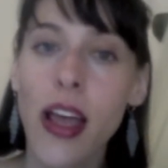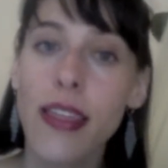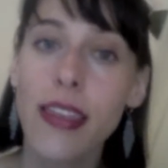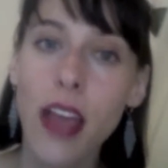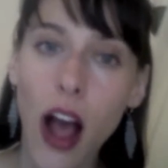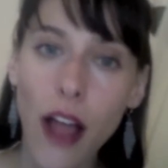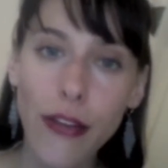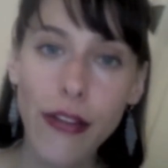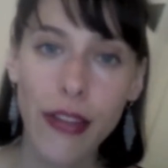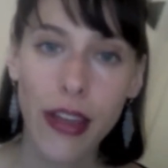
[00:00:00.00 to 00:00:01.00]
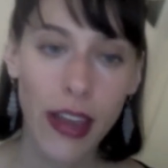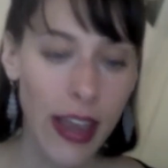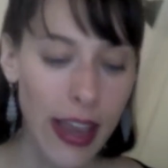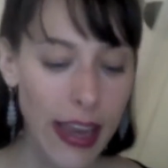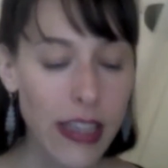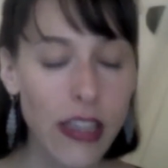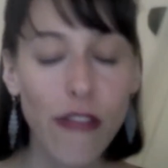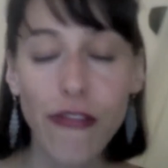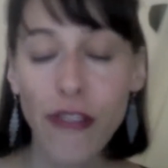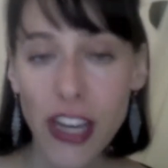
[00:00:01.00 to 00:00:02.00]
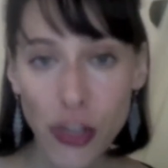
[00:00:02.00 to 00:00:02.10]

The other thing is fresh